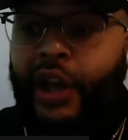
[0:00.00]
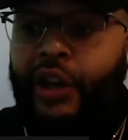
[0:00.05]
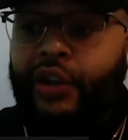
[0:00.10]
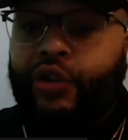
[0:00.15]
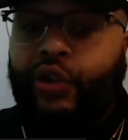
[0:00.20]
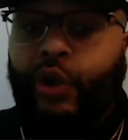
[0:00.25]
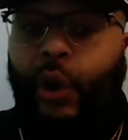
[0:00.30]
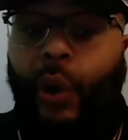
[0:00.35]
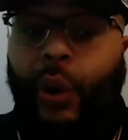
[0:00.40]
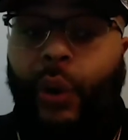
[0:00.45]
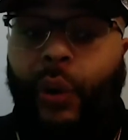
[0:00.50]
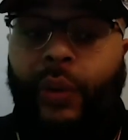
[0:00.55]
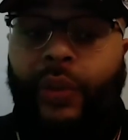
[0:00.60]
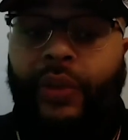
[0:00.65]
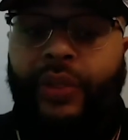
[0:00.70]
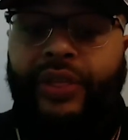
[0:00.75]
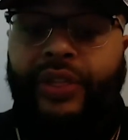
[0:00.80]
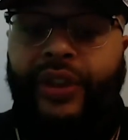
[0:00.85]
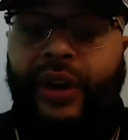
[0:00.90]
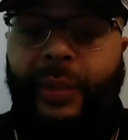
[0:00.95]

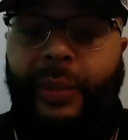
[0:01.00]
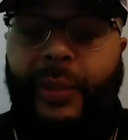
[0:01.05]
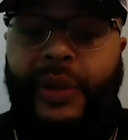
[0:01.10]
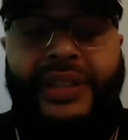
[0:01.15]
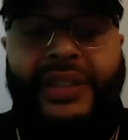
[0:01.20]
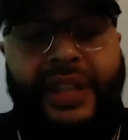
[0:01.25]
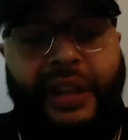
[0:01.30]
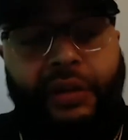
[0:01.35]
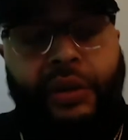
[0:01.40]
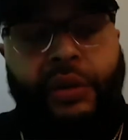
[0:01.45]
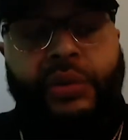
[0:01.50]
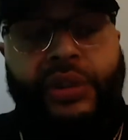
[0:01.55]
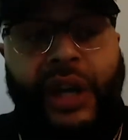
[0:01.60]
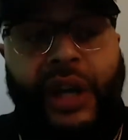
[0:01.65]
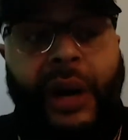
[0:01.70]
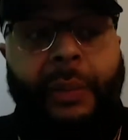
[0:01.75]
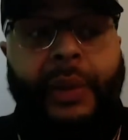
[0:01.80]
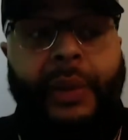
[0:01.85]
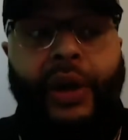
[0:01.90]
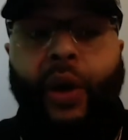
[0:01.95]
So the material's
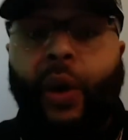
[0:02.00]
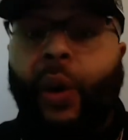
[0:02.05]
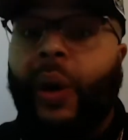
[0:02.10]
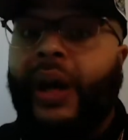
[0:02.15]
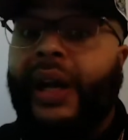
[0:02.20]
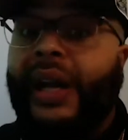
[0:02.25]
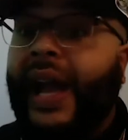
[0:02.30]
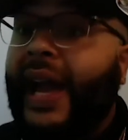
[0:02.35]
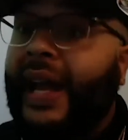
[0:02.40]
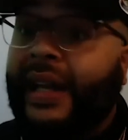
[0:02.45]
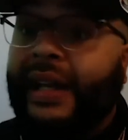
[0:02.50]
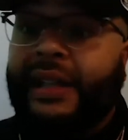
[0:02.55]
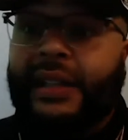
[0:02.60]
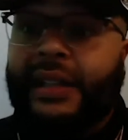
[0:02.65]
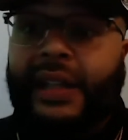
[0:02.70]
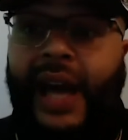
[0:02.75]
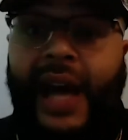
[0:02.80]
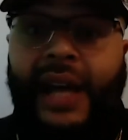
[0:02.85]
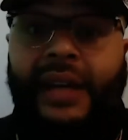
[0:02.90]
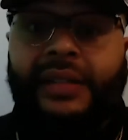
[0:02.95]
coming
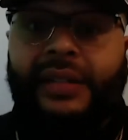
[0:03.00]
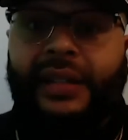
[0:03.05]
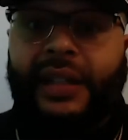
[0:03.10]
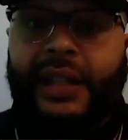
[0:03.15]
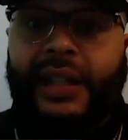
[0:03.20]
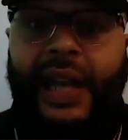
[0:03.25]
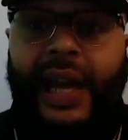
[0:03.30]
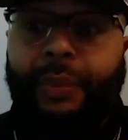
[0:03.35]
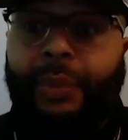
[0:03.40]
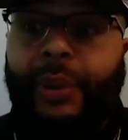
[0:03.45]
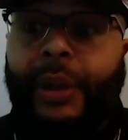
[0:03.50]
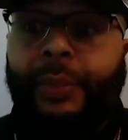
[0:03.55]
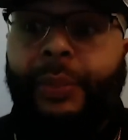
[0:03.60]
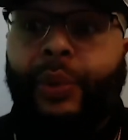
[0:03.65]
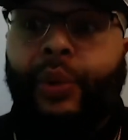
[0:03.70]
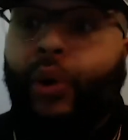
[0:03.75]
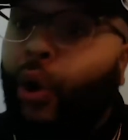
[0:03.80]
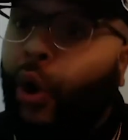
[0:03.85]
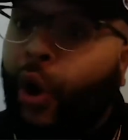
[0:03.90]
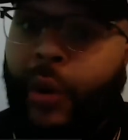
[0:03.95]
organically, honestly. Like,
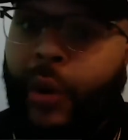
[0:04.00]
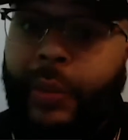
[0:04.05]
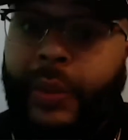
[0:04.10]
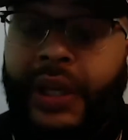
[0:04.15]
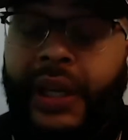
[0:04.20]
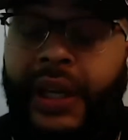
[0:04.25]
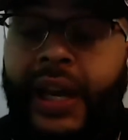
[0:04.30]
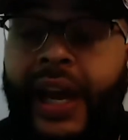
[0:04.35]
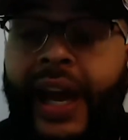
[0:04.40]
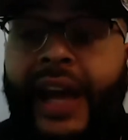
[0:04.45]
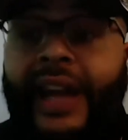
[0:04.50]
people call me.